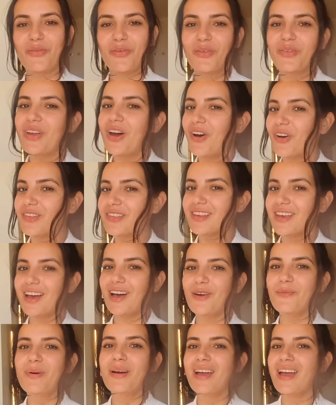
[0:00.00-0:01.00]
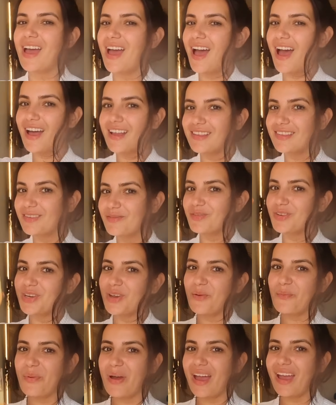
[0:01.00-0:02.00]
from the hot tub, had some
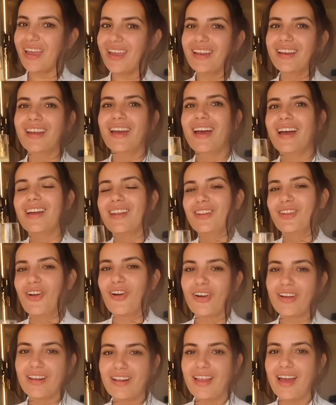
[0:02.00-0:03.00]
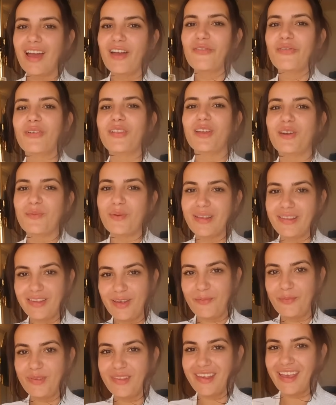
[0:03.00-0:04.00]
champagne. Not gonna lie, I feel a little bit
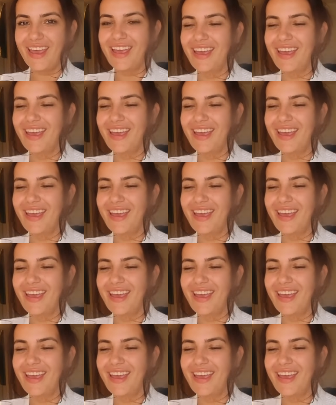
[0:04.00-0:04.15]
tipsy.